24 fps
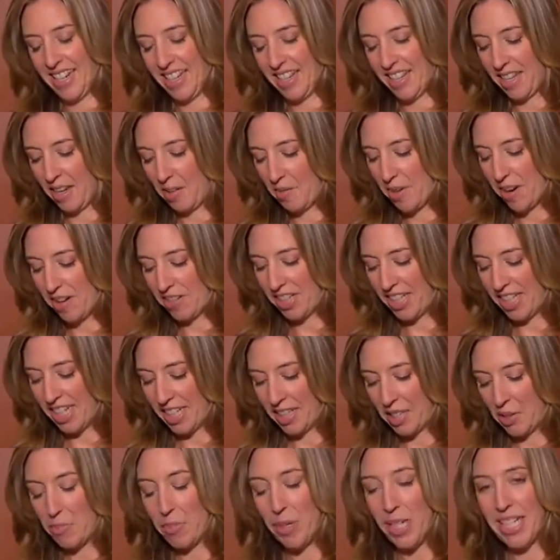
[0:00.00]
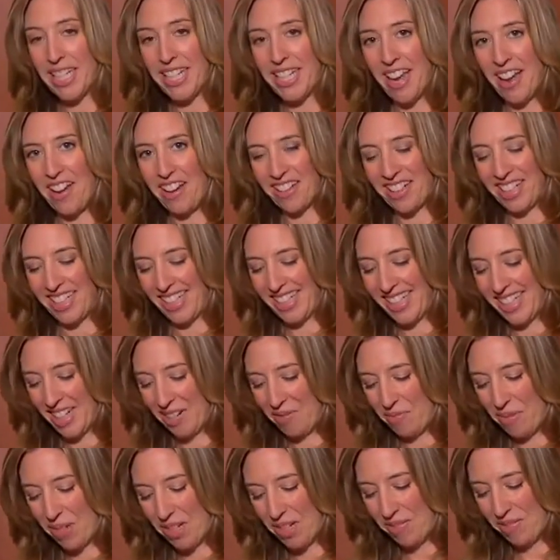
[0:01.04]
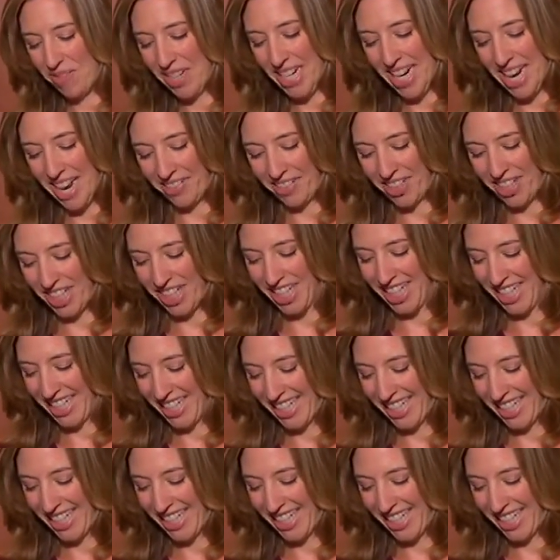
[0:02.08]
think I'm gonna have to take the beads out and then put them in after.